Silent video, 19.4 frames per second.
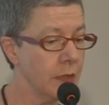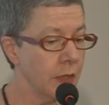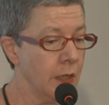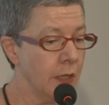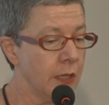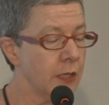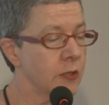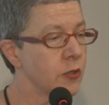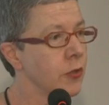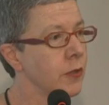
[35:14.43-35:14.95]

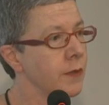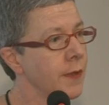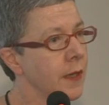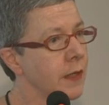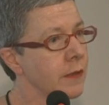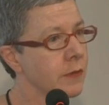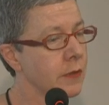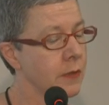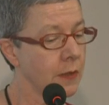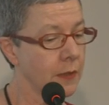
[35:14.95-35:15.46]
In
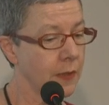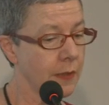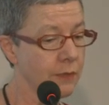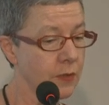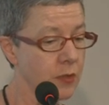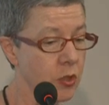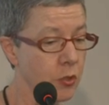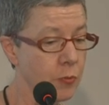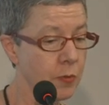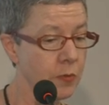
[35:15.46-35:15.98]

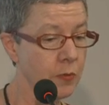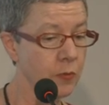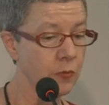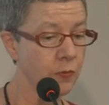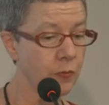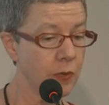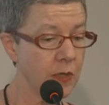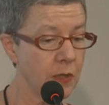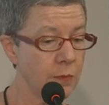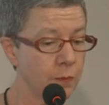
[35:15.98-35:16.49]
2011-12,
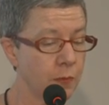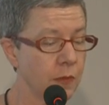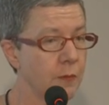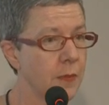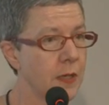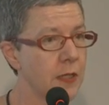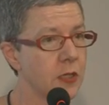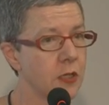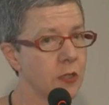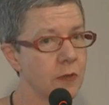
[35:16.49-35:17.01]
we
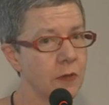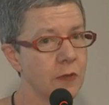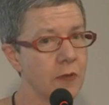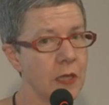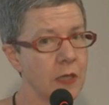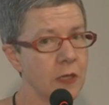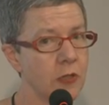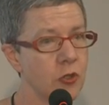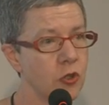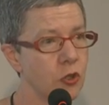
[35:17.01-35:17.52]
implemented their
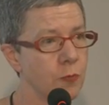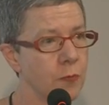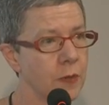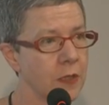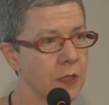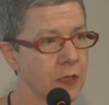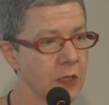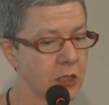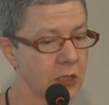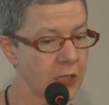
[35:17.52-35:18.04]

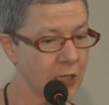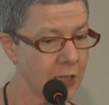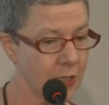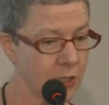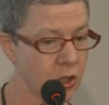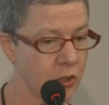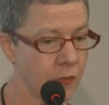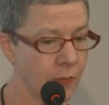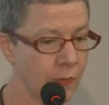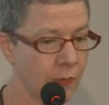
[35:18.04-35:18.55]
duplicate
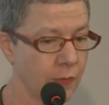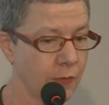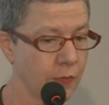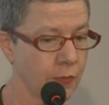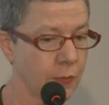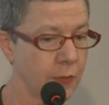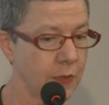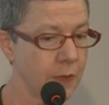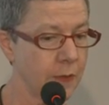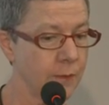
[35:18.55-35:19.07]
detection
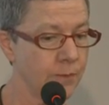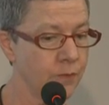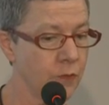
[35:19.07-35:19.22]
software,